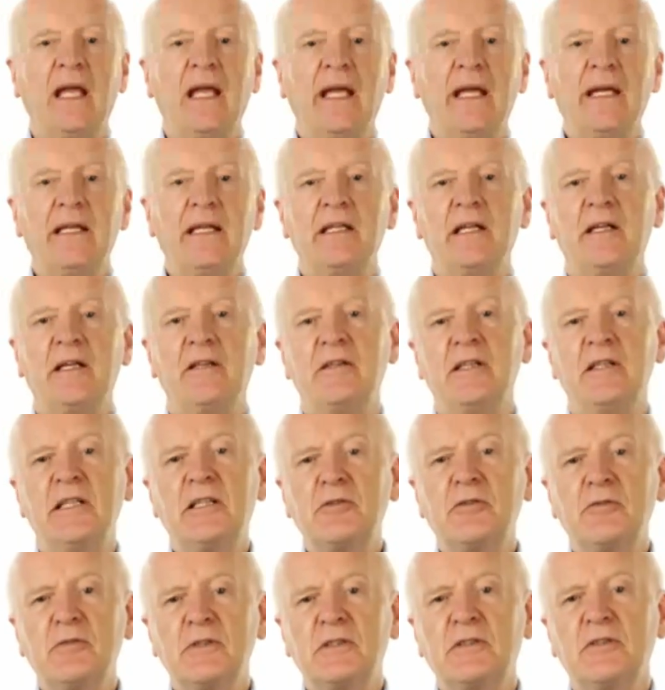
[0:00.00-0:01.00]
In an
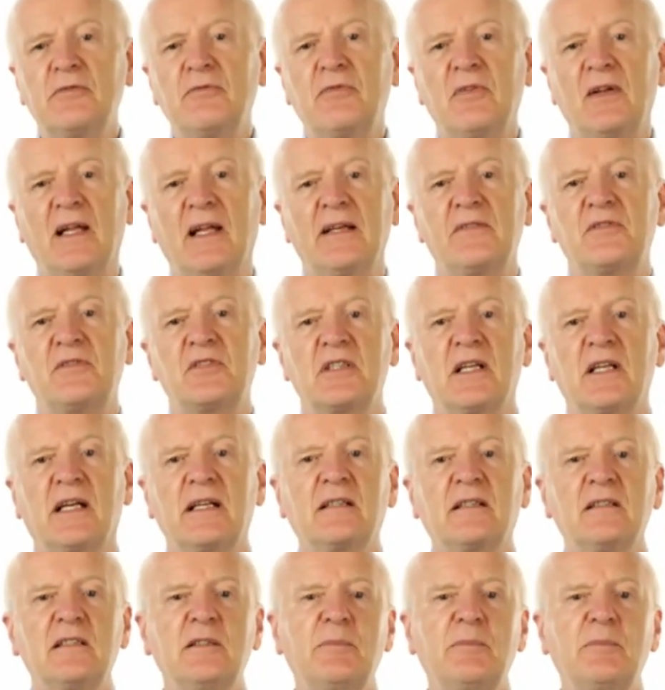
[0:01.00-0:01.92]
iterative life cycle,